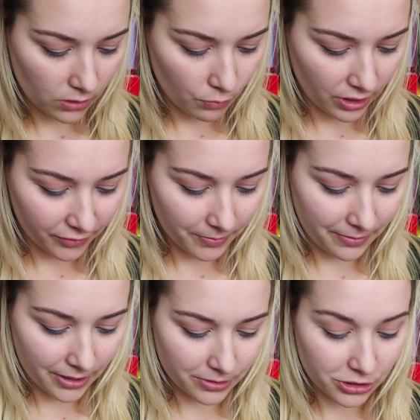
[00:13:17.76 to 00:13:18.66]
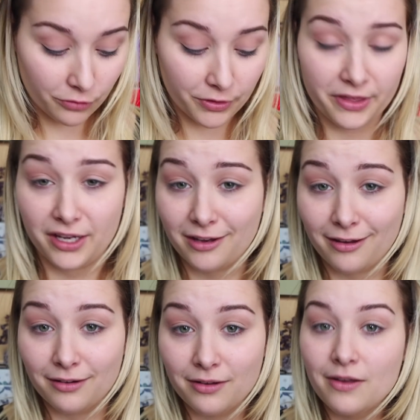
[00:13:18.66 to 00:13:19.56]
whatever, maybe I'm just overthinking
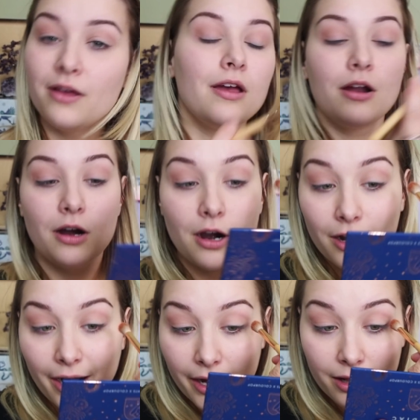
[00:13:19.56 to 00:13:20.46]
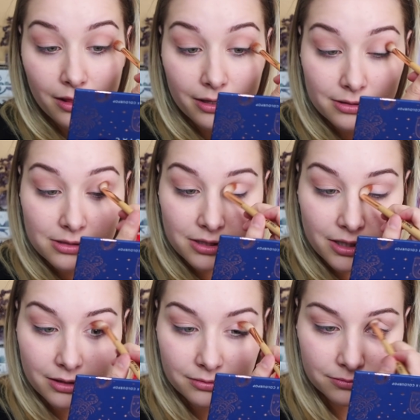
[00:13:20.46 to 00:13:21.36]
it. Alright, let's
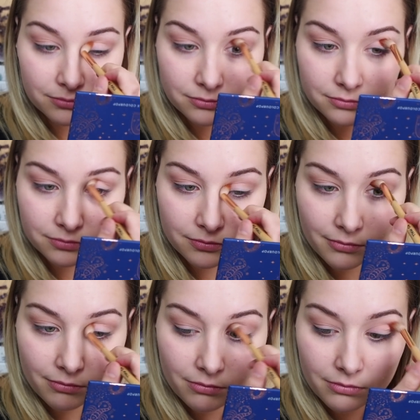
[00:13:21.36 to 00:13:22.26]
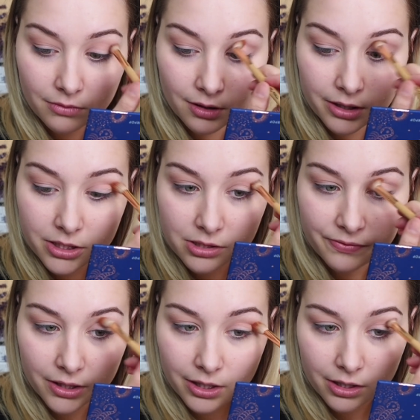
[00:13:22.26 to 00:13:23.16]
see. I just
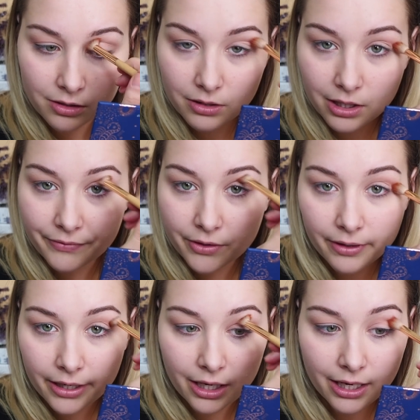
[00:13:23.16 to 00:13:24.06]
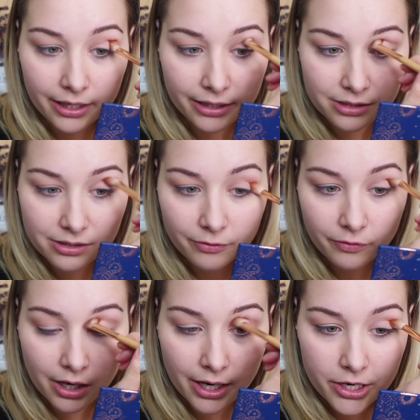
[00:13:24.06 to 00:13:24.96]
feel like I don't have the right eyes
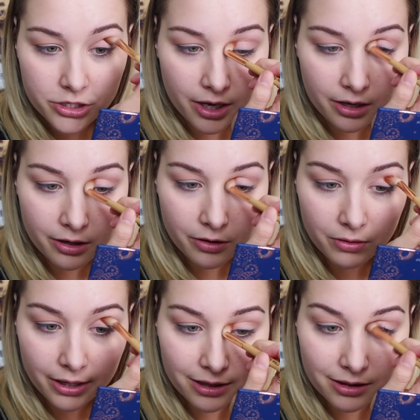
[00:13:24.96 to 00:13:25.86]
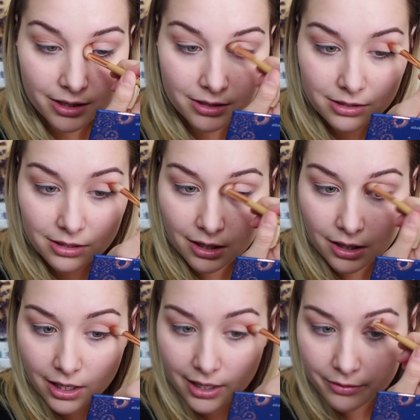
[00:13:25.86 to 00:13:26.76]
for eyeshadow like this.
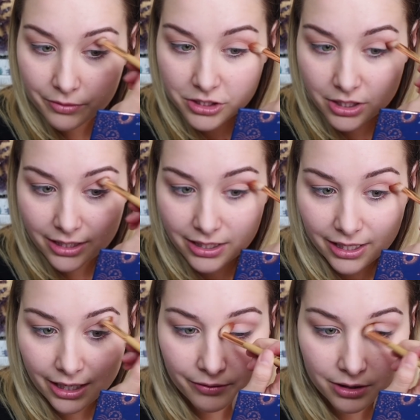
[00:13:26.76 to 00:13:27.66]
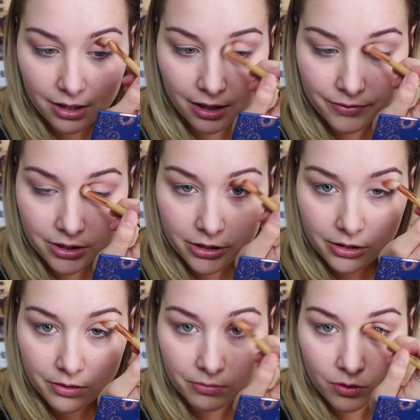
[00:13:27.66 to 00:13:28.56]
I wish I did. I would love to
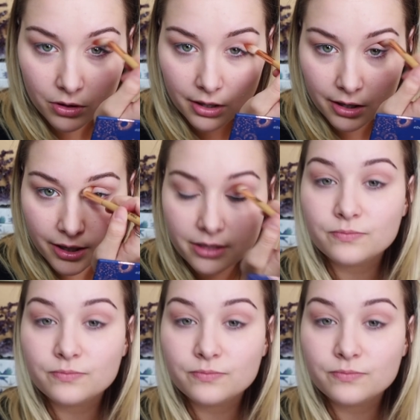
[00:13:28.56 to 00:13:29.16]
do more